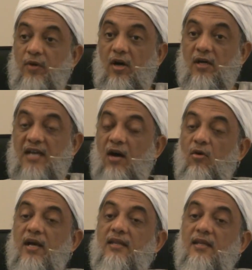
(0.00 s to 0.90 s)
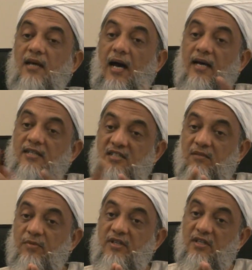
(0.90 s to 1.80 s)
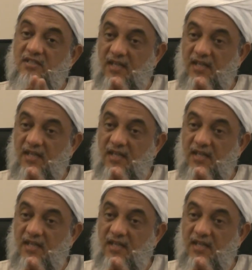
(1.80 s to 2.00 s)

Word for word: Because how can the answer be the